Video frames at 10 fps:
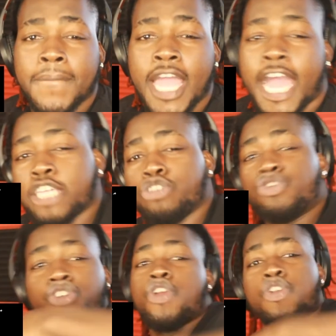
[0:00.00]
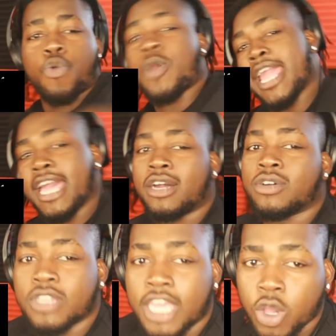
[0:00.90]
How you turn
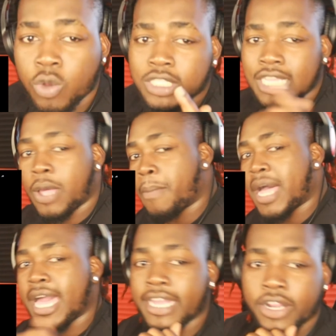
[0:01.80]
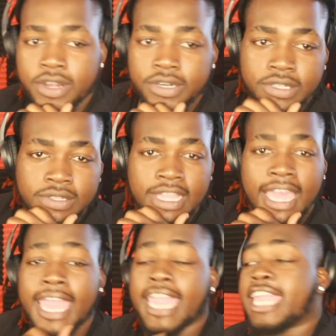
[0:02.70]
around and go tell my girl
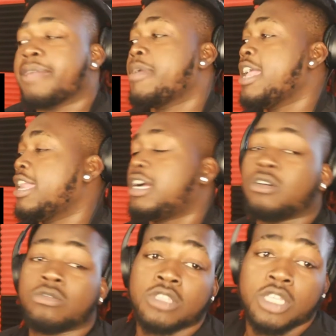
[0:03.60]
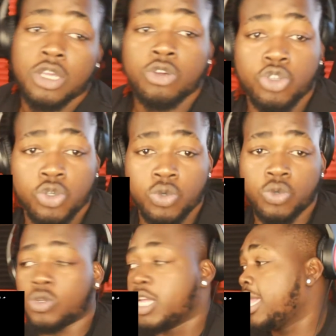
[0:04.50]
Hey man, I don't think your
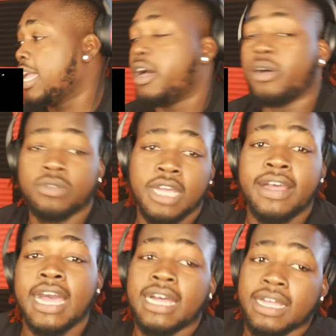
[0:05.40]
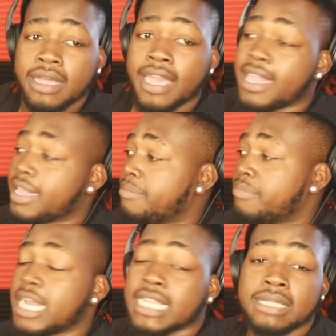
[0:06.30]
dude. Hey, I don't. I, I, hey,
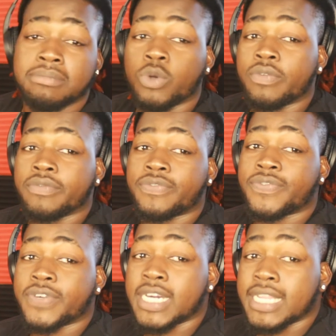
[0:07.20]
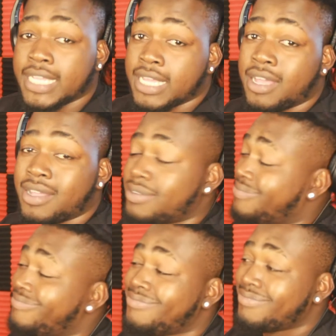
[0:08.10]
buddy, moving funny.
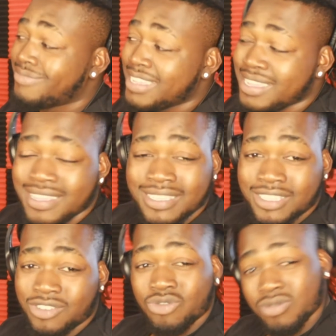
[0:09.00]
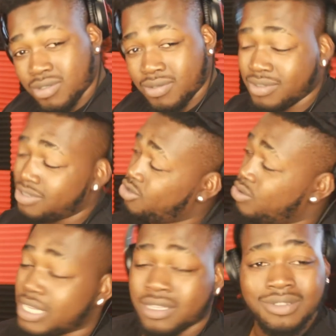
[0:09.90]
Um, you mm,
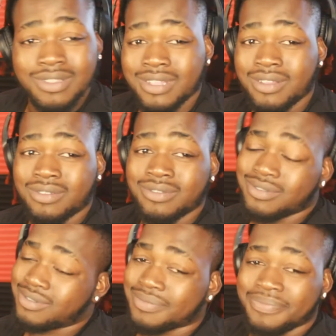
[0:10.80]
you ain't um.